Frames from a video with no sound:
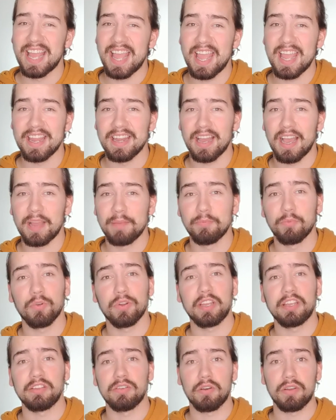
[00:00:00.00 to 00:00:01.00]
And I'm
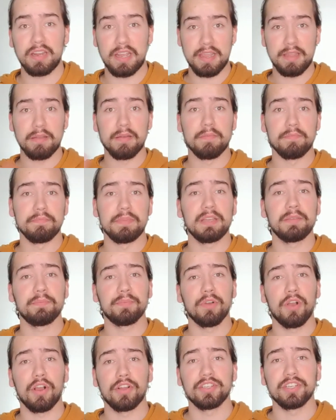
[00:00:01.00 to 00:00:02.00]
working on a big
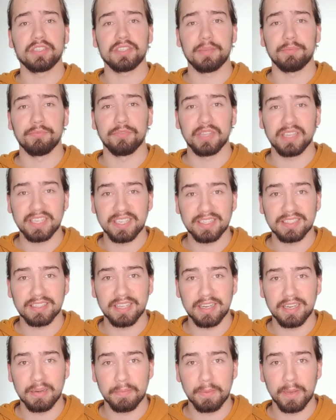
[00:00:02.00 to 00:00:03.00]
project. I'm really
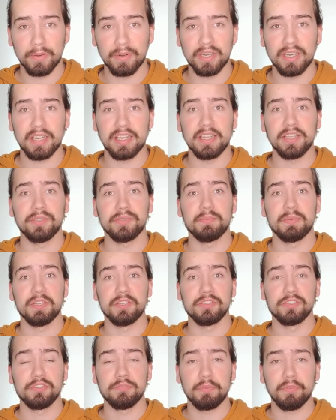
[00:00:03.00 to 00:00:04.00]
excited about it. It's
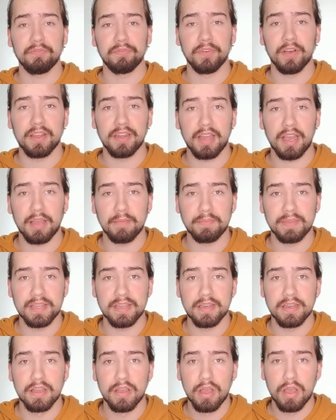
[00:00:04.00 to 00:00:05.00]
been super fun. I've
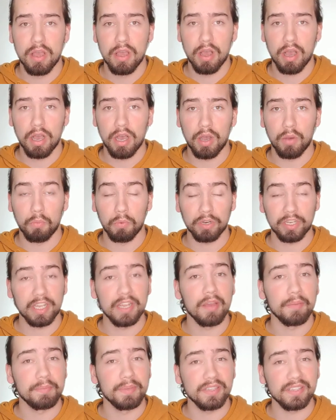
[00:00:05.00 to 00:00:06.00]
been
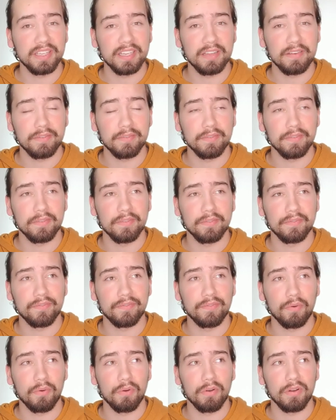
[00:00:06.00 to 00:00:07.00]
working on building it
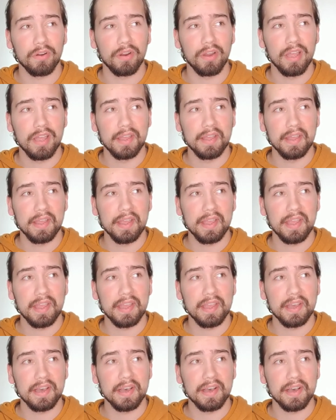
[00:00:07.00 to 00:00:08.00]
for
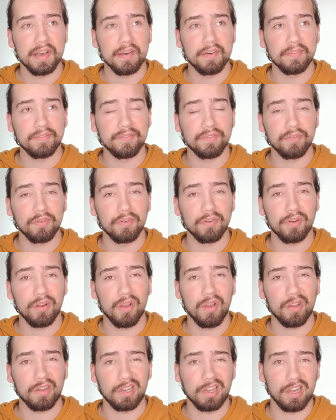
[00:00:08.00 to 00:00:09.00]
a
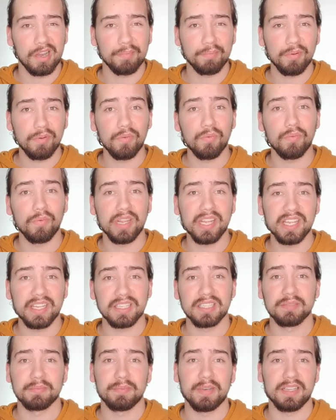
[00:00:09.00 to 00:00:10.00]
couple
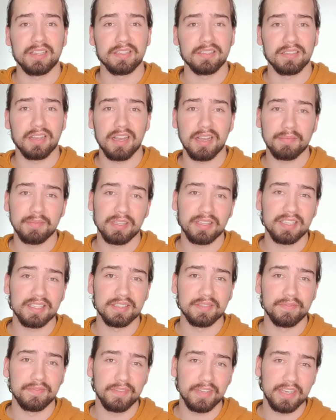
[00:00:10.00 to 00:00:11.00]
weeks by the time that
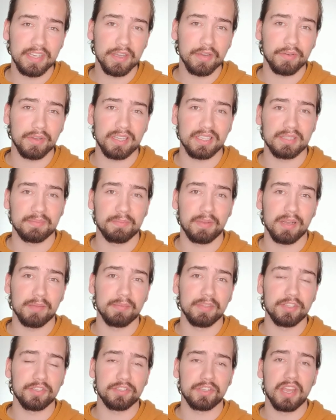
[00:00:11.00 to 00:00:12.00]
this video has
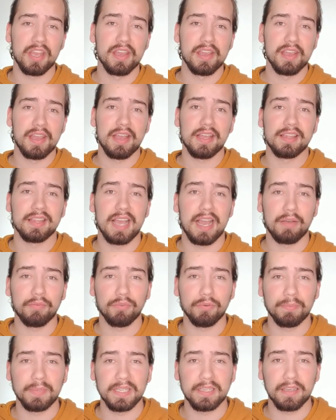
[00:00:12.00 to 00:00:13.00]
published, and that
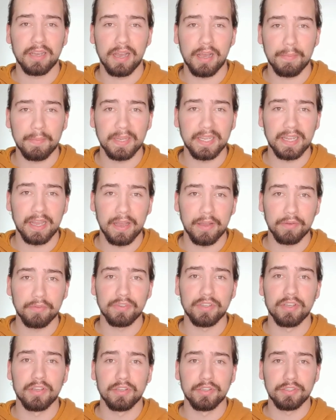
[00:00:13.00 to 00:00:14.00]
will be coming
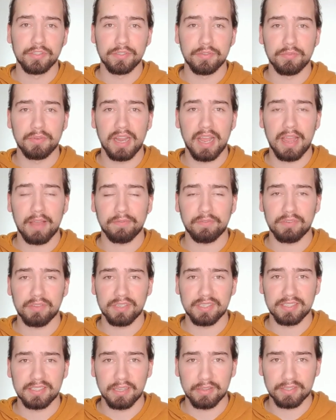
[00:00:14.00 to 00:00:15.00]
out soon after
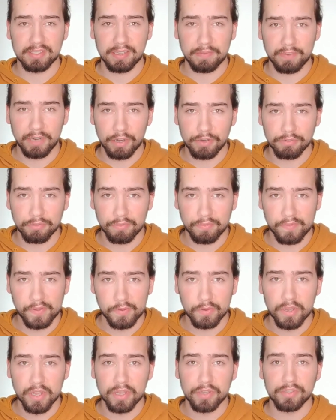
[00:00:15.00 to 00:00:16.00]
the Stealth 700
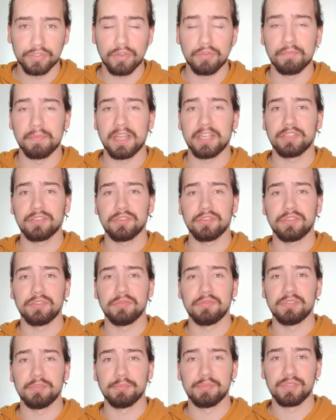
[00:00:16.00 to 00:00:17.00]
review. So make sure
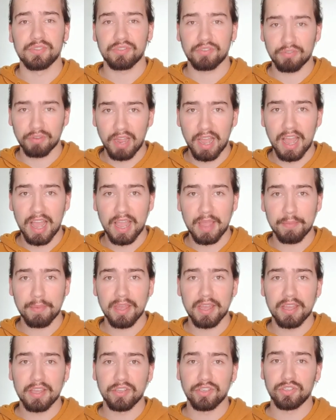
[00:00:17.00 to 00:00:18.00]
to subscribe
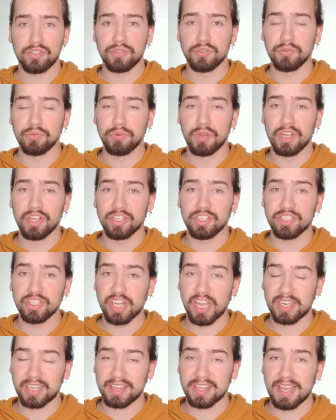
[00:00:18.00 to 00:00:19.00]
to
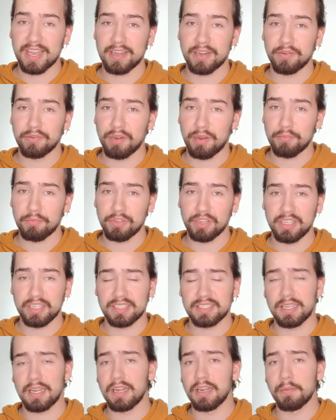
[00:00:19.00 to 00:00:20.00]
check that out. I'm really
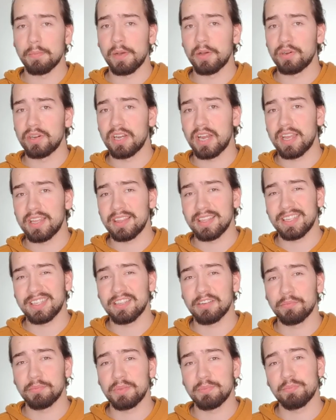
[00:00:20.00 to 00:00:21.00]
excited about it. I think
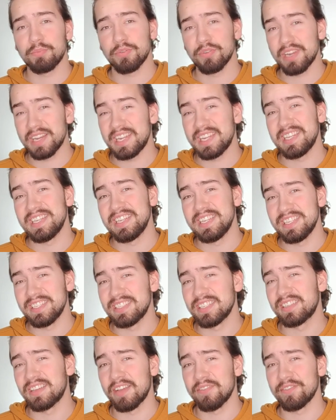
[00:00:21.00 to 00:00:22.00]
it'll be pretty neat
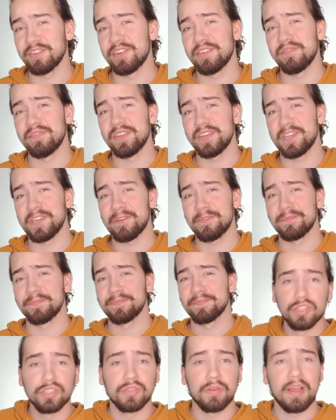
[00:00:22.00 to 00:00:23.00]
to cover in a video.
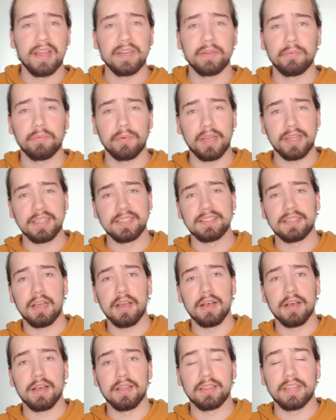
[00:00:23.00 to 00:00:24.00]
So anyways,
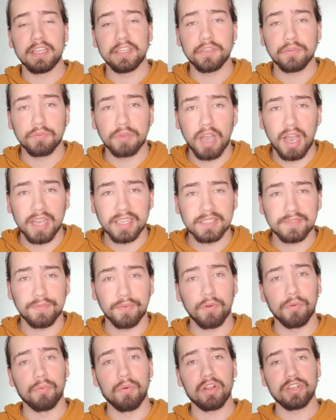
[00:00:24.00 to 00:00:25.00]
thank you guys
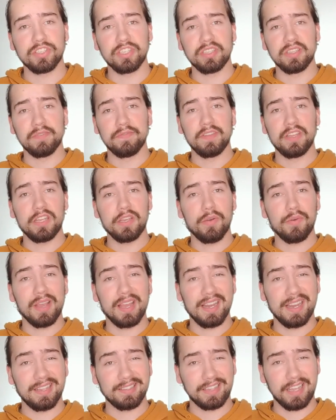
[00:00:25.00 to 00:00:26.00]
for watching the video,
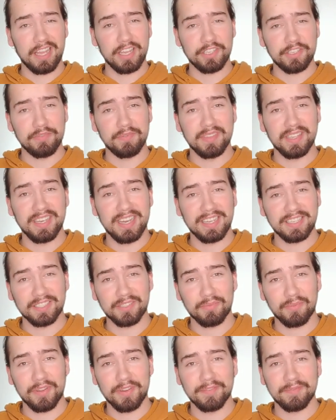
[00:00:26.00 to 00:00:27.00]
and I'll catch you in the
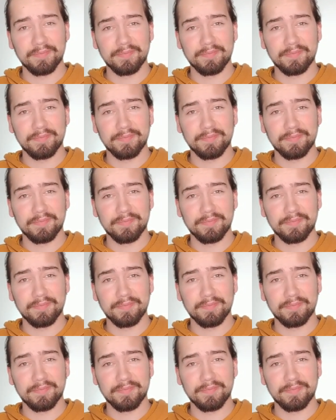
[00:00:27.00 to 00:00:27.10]
next one.